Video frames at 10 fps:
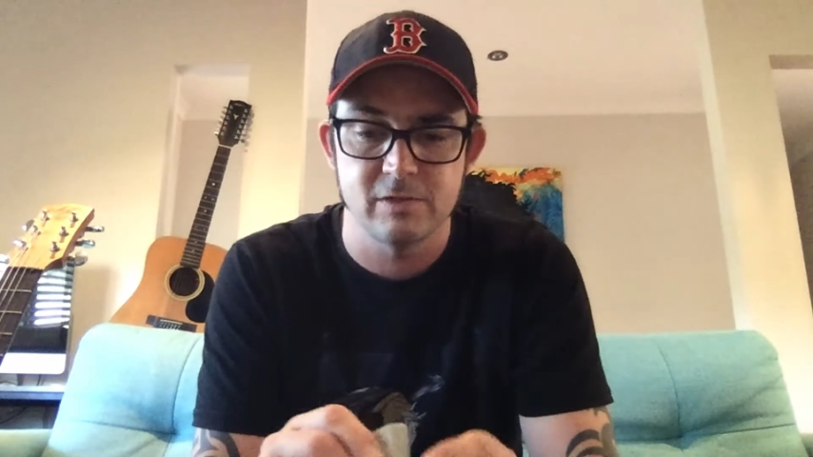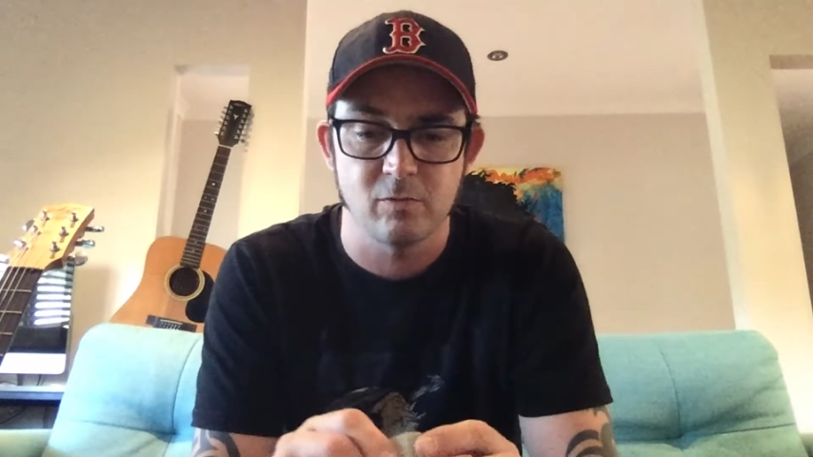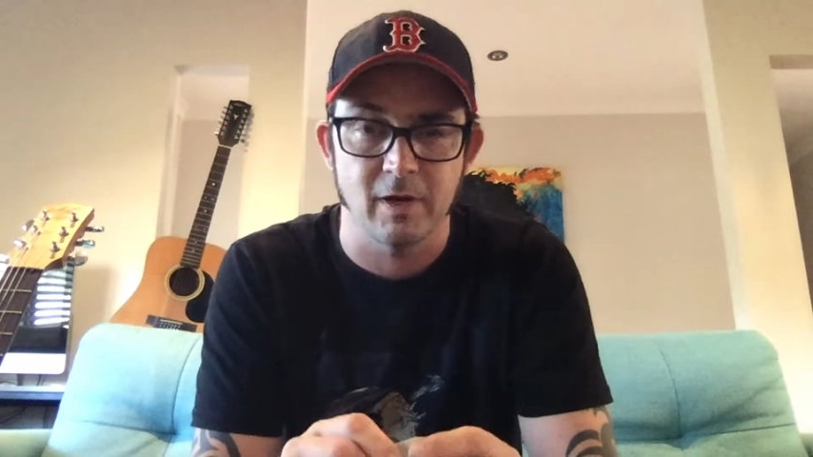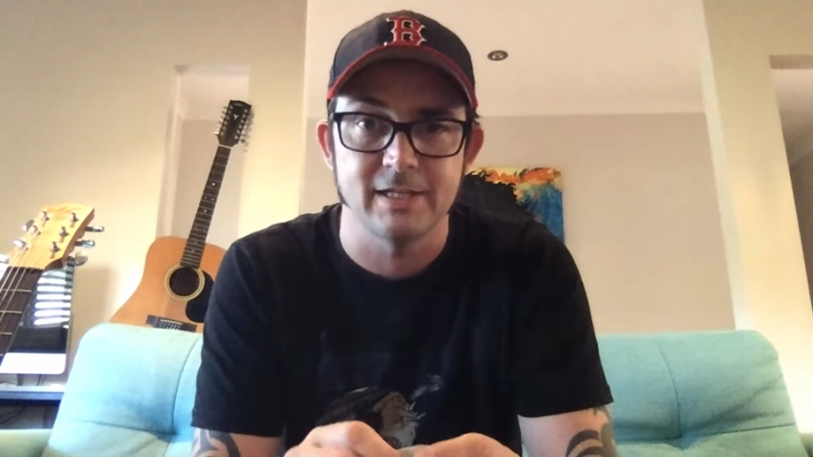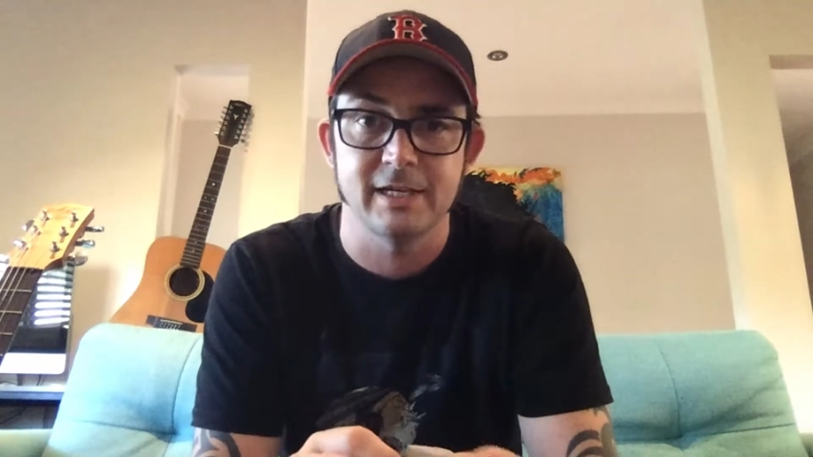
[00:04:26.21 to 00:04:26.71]

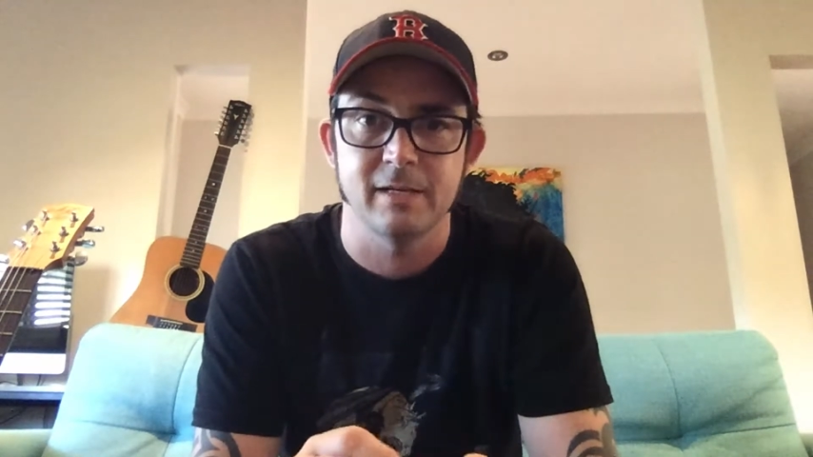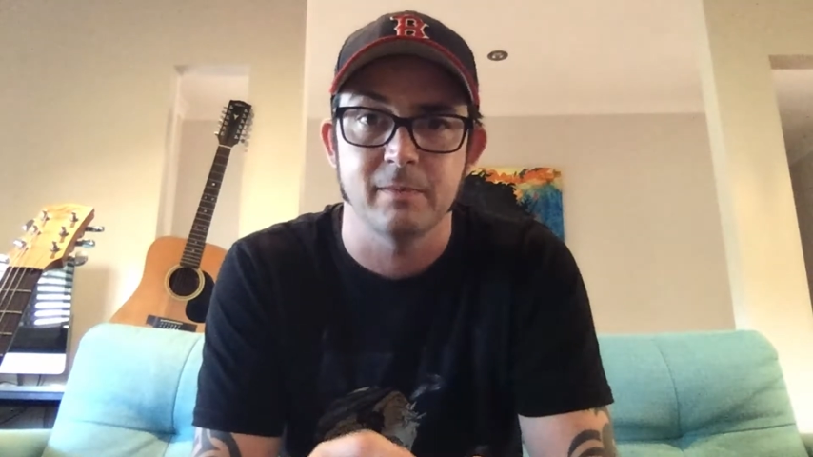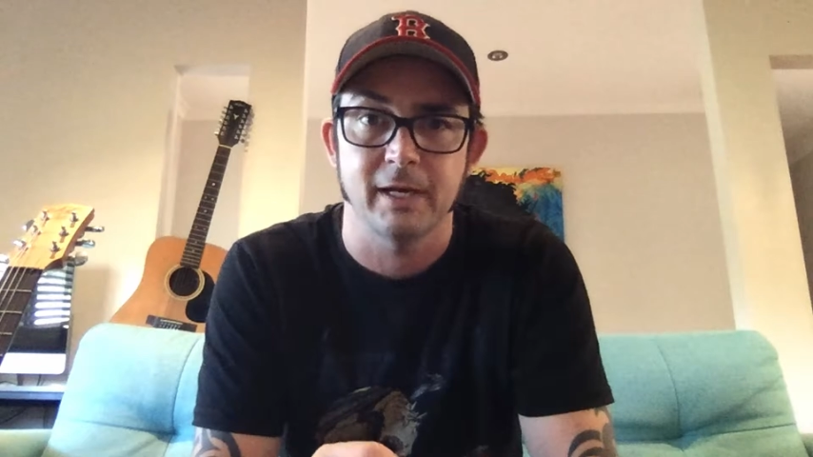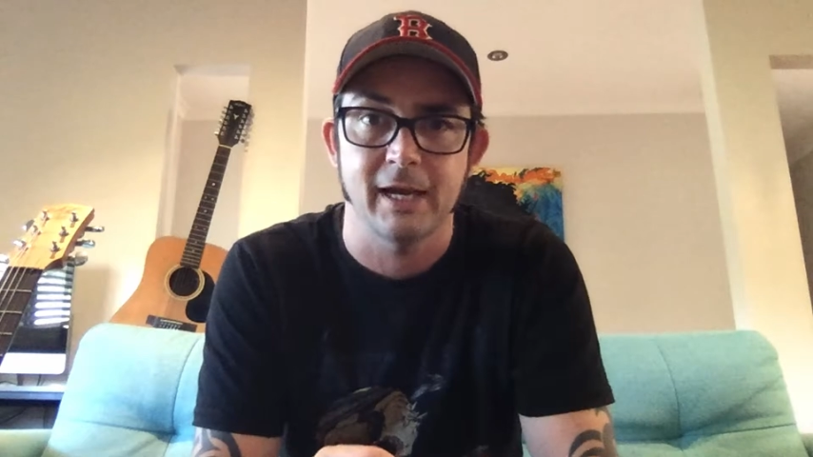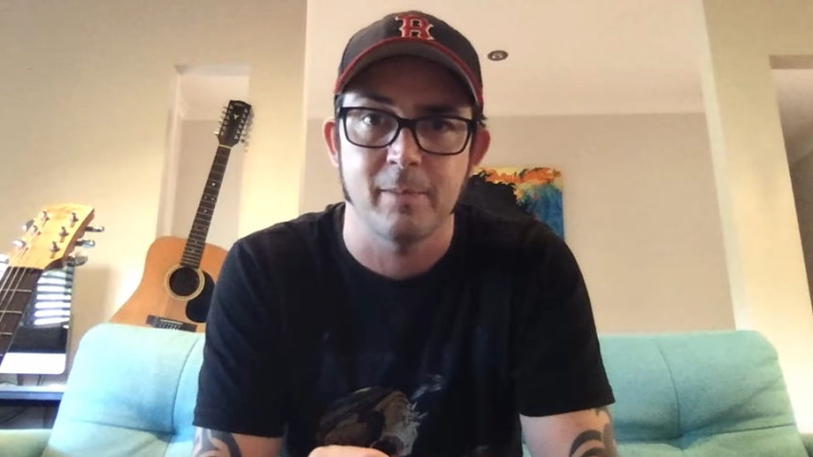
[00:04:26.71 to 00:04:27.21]
quite dead and
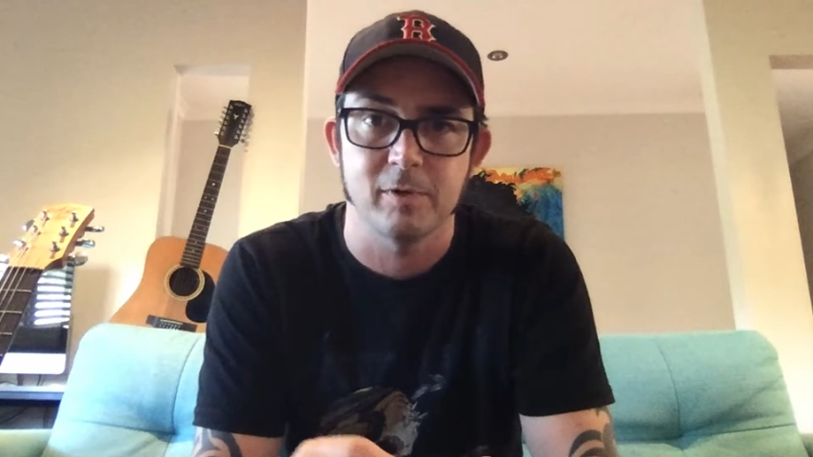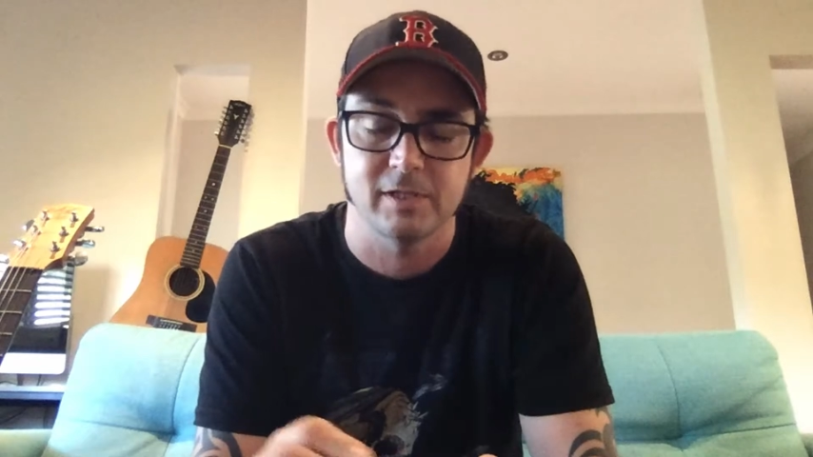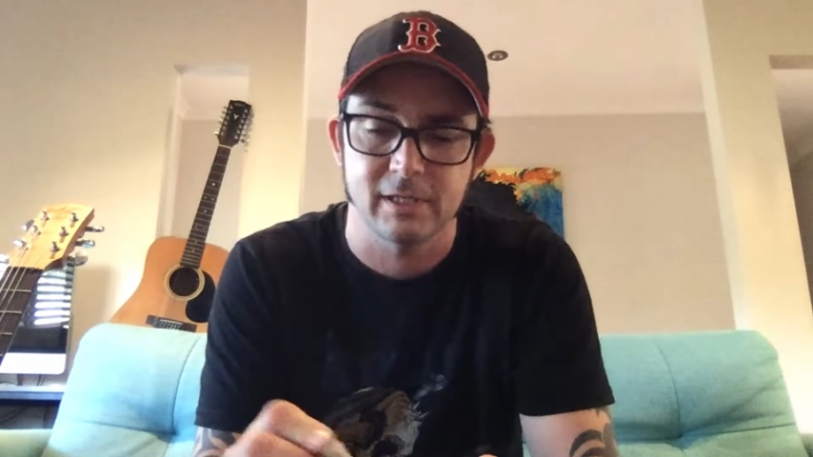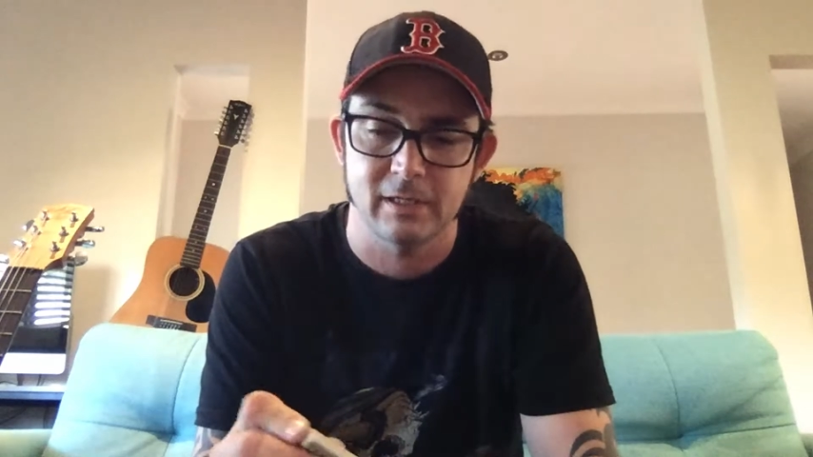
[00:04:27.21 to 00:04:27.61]
my camera's